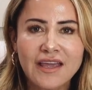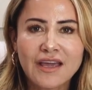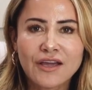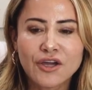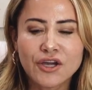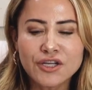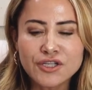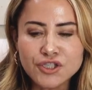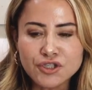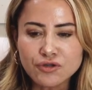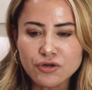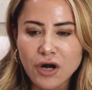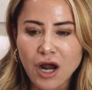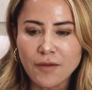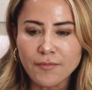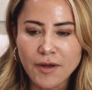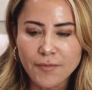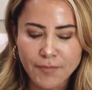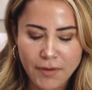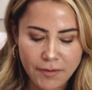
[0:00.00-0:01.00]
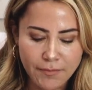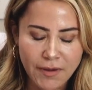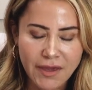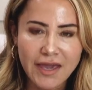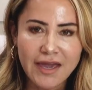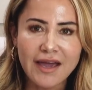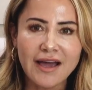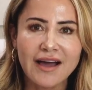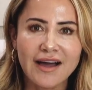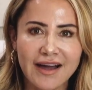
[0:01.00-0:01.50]
Could trauma be
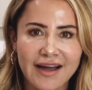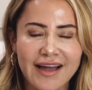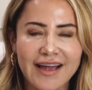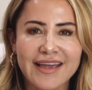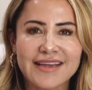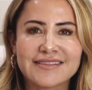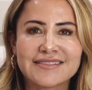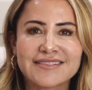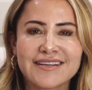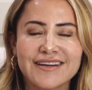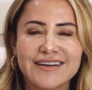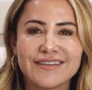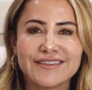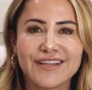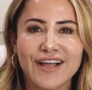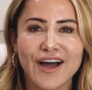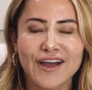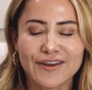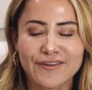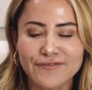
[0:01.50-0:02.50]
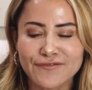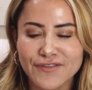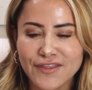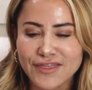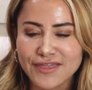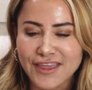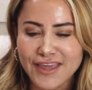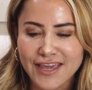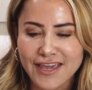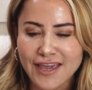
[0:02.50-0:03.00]
behind a lot of
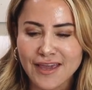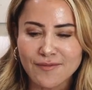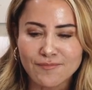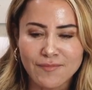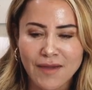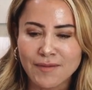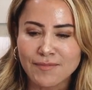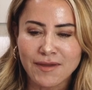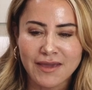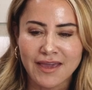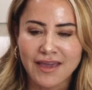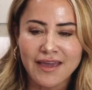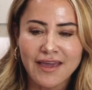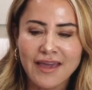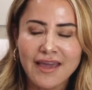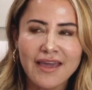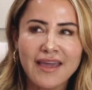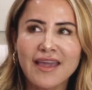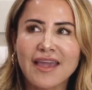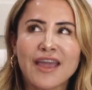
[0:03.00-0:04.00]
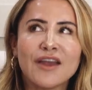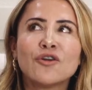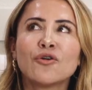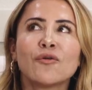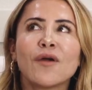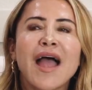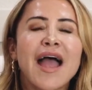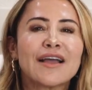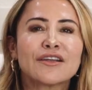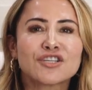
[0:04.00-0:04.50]
the maybe
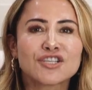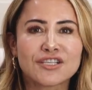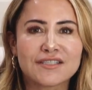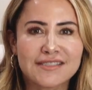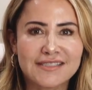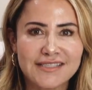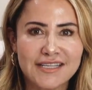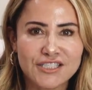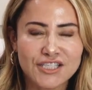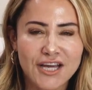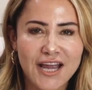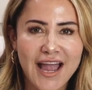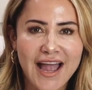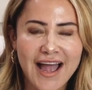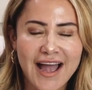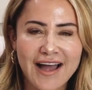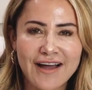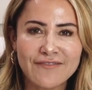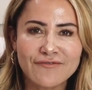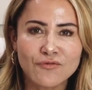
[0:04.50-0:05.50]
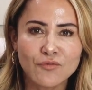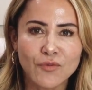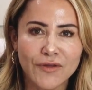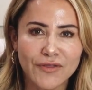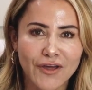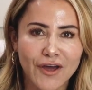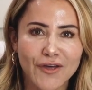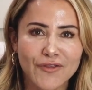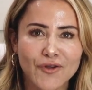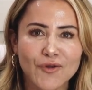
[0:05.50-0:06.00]
interactions that you have
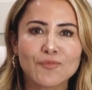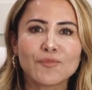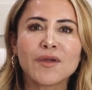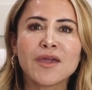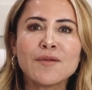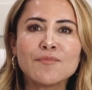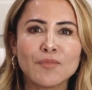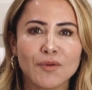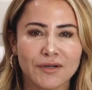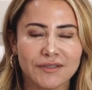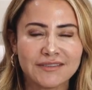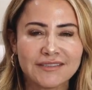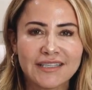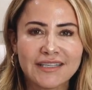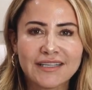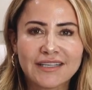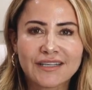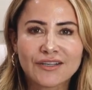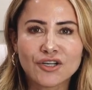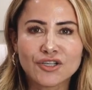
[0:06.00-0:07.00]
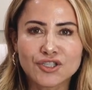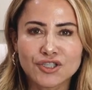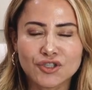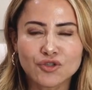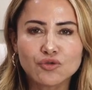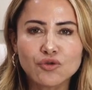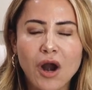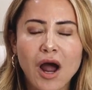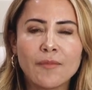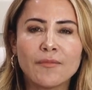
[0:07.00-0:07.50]
with other people? Could
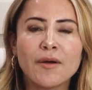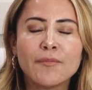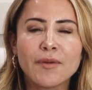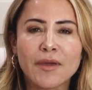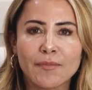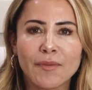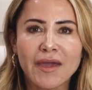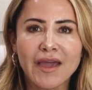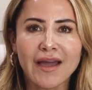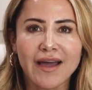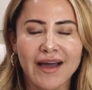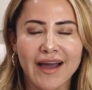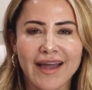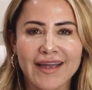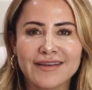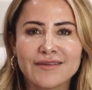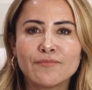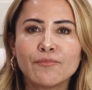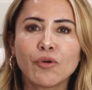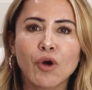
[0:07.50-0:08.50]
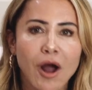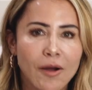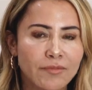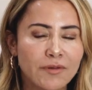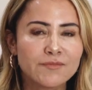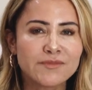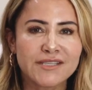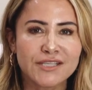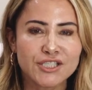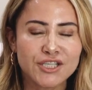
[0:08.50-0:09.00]
trauma be behind
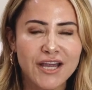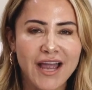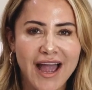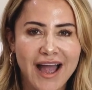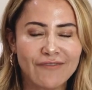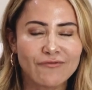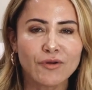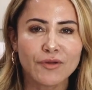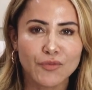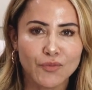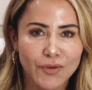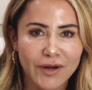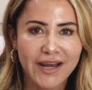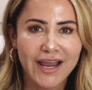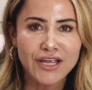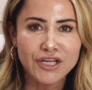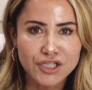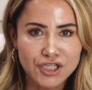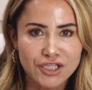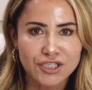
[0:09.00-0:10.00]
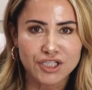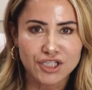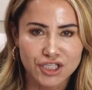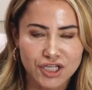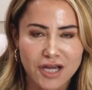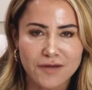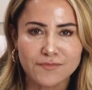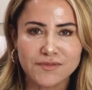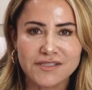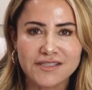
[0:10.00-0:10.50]
problems that you have with
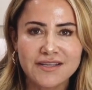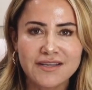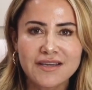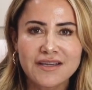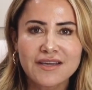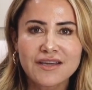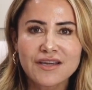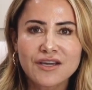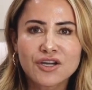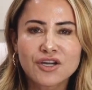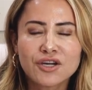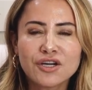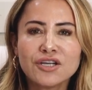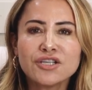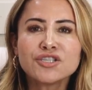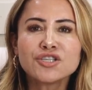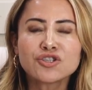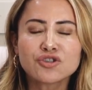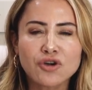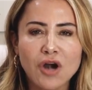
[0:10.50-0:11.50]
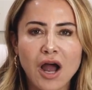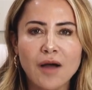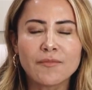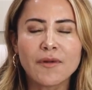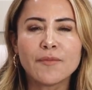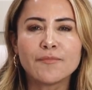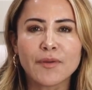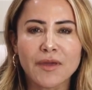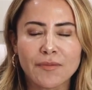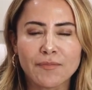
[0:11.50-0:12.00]
relationships? Could
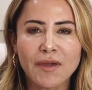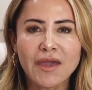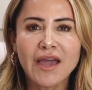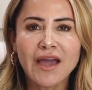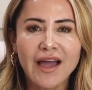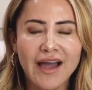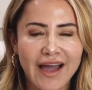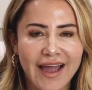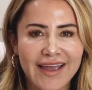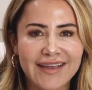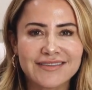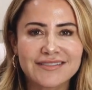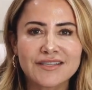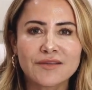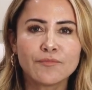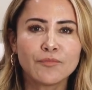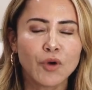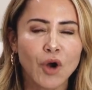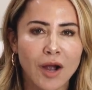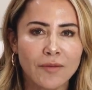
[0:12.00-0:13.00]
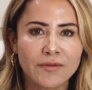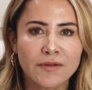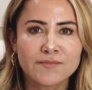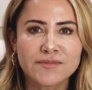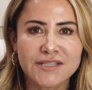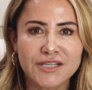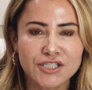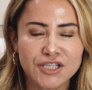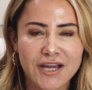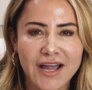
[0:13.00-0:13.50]
trauma be behind
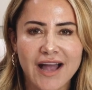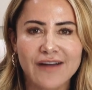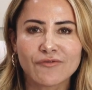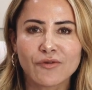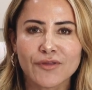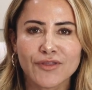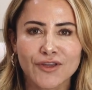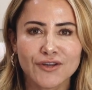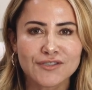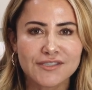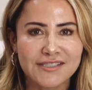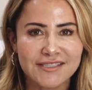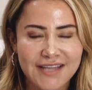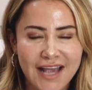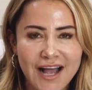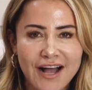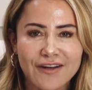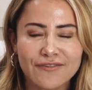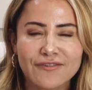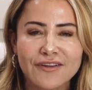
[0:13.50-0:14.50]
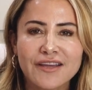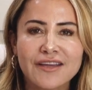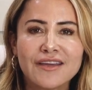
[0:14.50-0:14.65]
problems that you have with yourself?